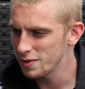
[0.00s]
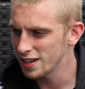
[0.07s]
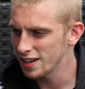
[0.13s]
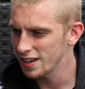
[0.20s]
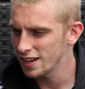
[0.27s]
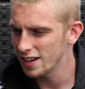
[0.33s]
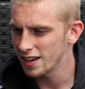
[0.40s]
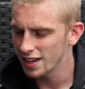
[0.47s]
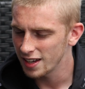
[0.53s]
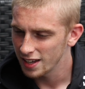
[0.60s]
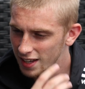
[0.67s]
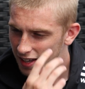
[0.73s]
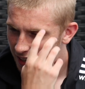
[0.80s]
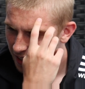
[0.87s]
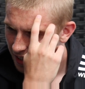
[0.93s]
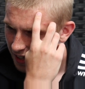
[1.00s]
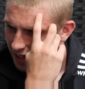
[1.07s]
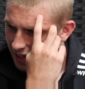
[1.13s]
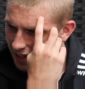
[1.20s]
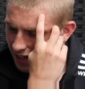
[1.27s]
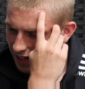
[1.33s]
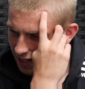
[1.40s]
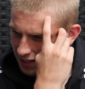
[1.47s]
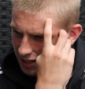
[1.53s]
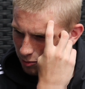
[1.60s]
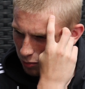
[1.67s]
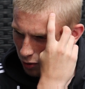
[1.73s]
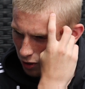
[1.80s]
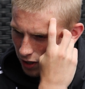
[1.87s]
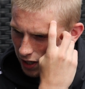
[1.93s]
And uh, yeah, it's
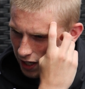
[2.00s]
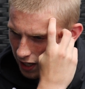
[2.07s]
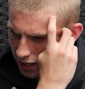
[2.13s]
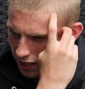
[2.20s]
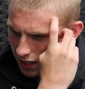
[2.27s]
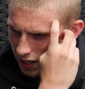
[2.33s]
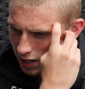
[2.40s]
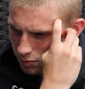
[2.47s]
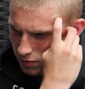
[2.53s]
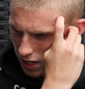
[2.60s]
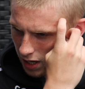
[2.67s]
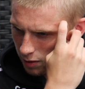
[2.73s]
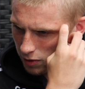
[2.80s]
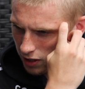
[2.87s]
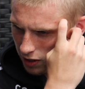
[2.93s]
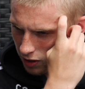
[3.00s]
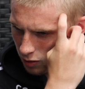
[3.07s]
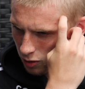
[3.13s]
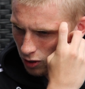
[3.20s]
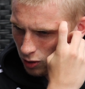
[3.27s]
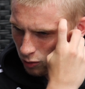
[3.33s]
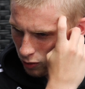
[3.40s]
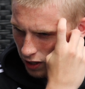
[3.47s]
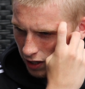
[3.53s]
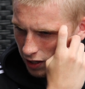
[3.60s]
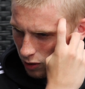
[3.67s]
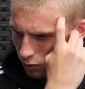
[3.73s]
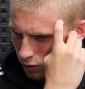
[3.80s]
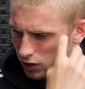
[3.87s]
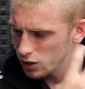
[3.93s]
important getting your game time. You can do all the running in
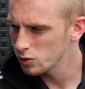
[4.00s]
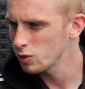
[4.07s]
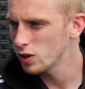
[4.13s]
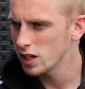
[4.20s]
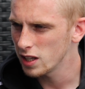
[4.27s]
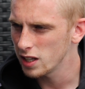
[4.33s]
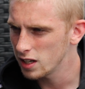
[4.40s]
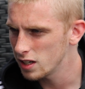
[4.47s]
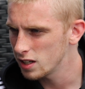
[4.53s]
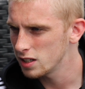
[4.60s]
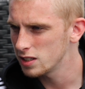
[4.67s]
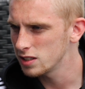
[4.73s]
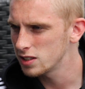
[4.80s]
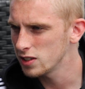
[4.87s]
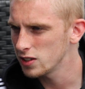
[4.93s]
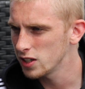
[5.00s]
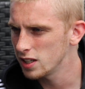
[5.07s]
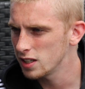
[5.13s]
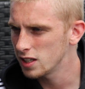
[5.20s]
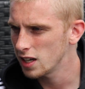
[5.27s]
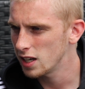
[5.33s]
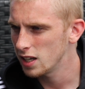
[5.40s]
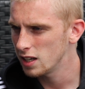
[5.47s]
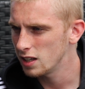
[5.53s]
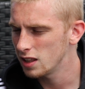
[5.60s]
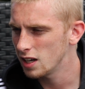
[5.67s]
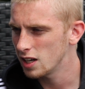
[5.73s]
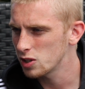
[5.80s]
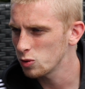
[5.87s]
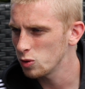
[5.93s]
the world really, and until you get your,
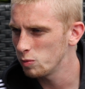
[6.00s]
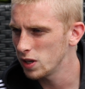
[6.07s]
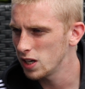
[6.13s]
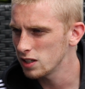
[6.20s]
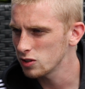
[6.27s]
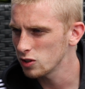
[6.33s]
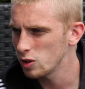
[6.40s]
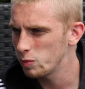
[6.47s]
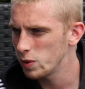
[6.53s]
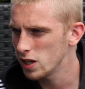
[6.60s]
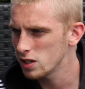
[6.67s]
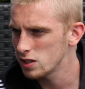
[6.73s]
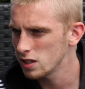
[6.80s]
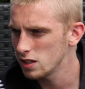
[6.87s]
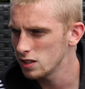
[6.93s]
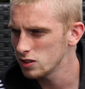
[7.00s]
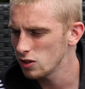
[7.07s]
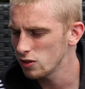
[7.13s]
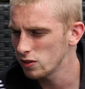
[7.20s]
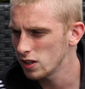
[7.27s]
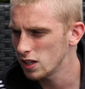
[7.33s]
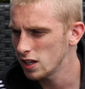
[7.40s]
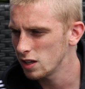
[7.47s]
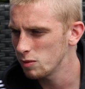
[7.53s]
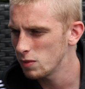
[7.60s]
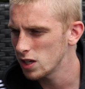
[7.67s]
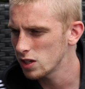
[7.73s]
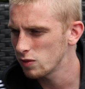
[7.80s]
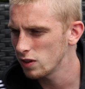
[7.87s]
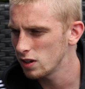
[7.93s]
the actual minutes on the pitch, then there's nothing like your
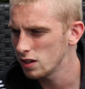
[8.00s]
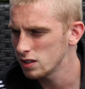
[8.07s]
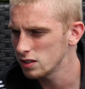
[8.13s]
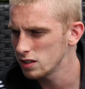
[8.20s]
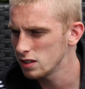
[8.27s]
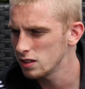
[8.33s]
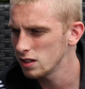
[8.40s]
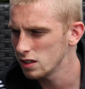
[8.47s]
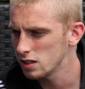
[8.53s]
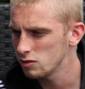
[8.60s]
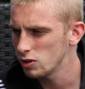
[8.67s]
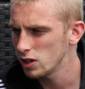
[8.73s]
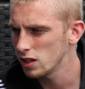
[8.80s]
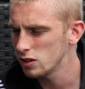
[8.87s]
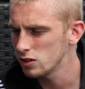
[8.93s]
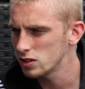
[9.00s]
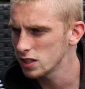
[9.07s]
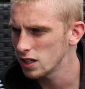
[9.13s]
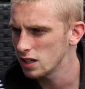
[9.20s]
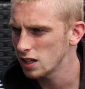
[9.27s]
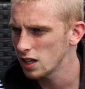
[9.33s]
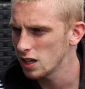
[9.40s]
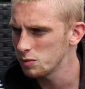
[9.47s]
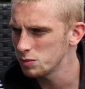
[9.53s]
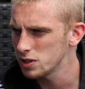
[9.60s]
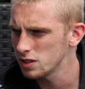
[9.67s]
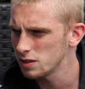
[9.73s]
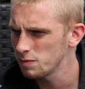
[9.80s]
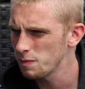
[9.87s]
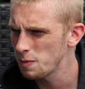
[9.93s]
match fitness, and really good to get the games in.